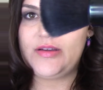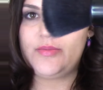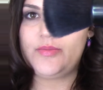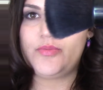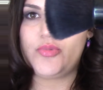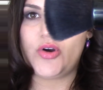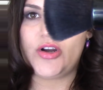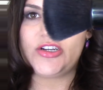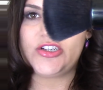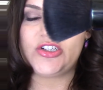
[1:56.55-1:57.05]

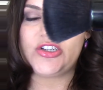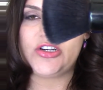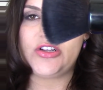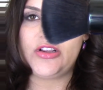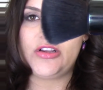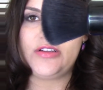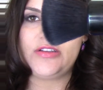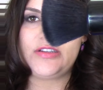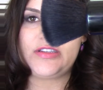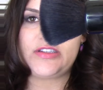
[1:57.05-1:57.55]
brush
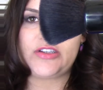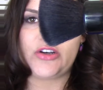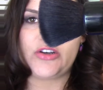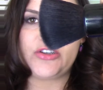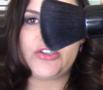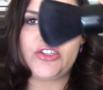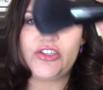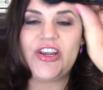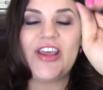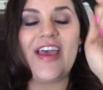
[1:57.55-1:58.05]

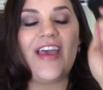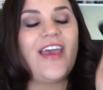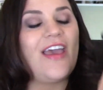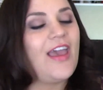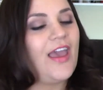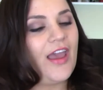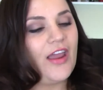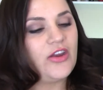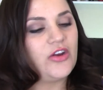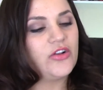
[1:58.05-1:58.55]
search
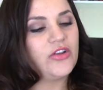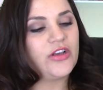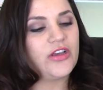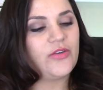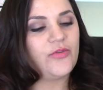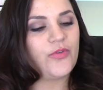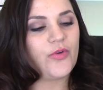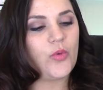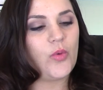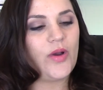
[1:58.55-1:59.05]
and you're
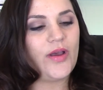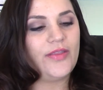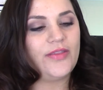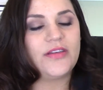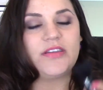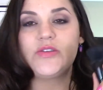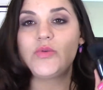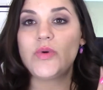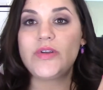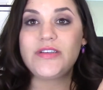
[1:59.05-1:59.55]
looking for one,
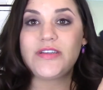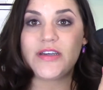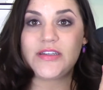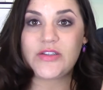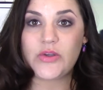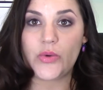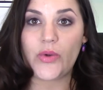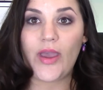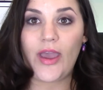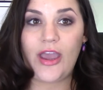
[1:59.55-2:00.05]
this one does
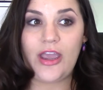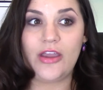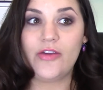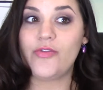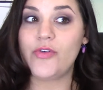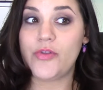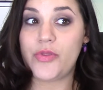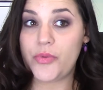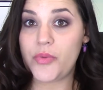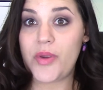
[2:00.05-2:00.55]
okay
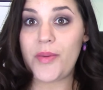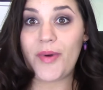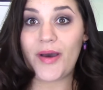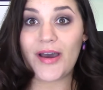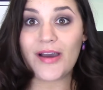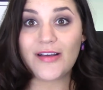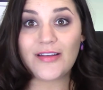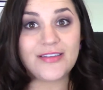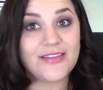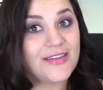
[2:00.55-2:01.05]
for
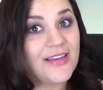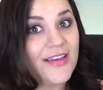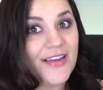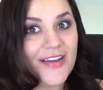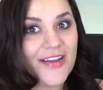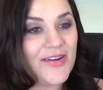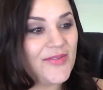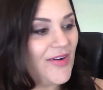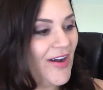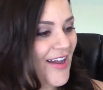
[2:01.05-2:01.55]
$3.
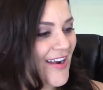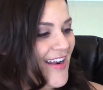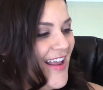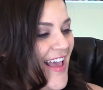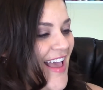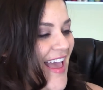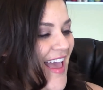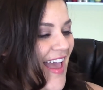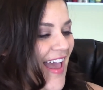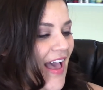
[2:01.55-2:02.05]
Come on.
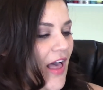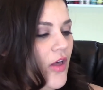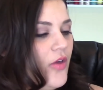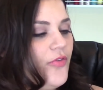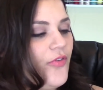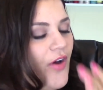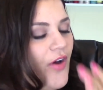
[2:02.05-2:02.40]
e.l.f.